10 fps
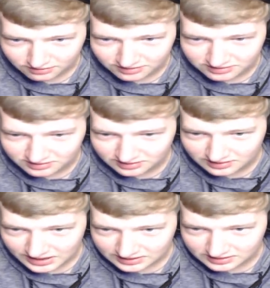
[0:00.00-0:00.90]
I
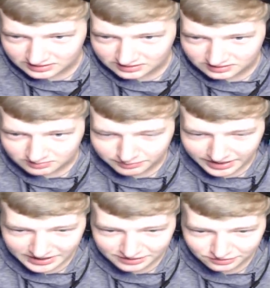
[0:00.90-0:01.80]
had to
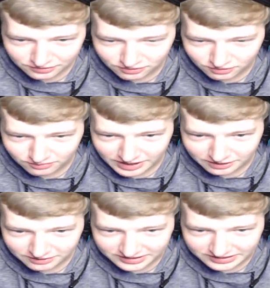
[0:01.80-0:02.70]
bide through a whole
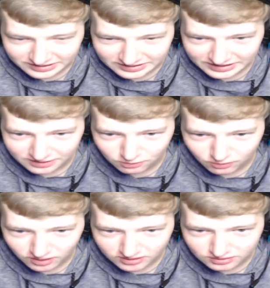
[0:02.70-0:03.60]
mountain to get
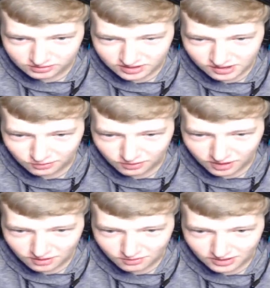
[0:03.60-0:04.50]
to another
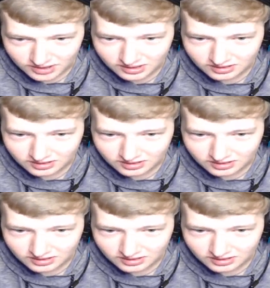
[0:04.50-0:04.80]
waterway.